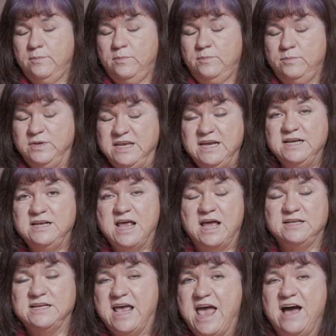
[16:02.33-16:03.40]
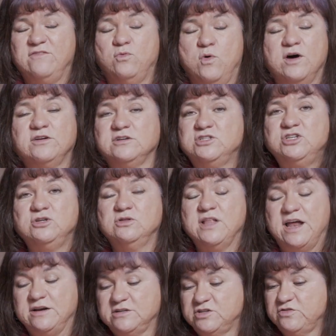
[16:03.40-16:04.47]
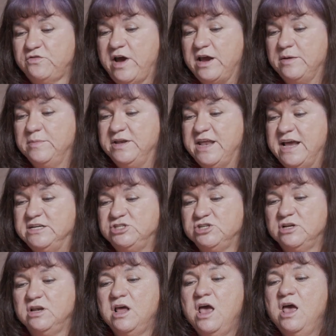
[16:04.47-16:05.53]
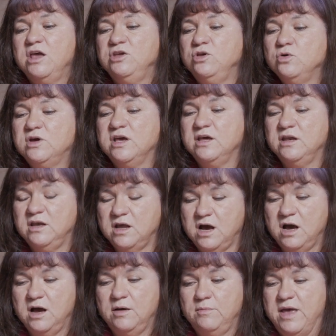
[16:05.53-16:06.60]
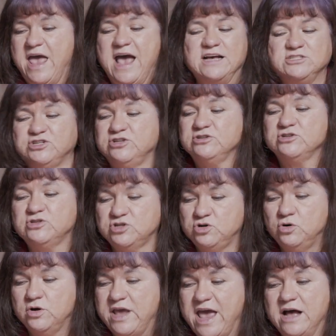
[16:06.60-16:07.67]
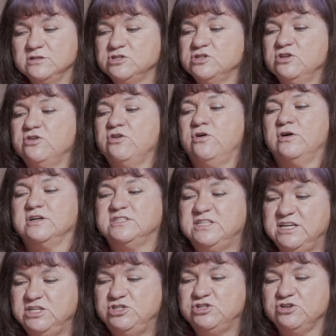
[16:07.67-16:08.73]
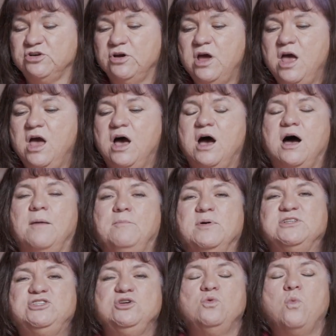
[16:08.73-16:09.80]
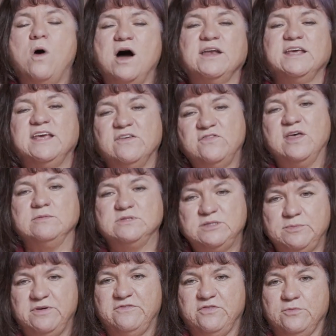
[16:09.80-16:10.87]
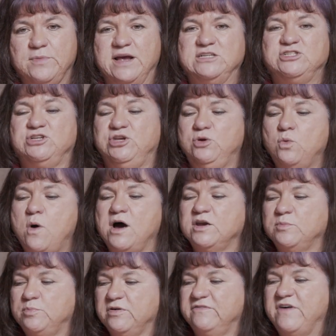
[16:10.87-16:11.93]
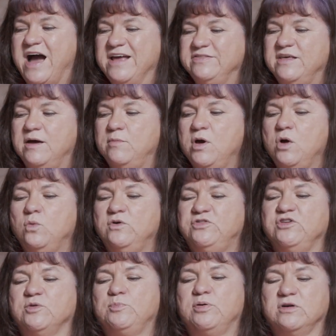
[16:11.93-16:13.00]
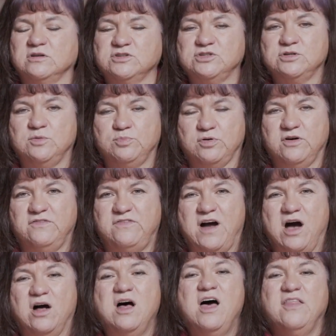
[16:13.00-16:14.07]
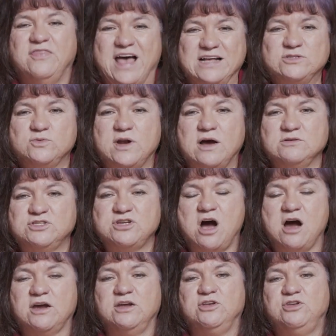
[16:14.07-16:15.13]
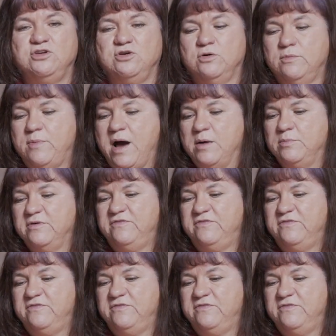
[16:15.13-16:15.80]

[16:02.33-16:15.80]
need to have 1 or 2 letters of recommendation. You can ask your school counselor or a teacher, but you want to give them some information. You want to provide them with your personal profile. That's what I was talking to you about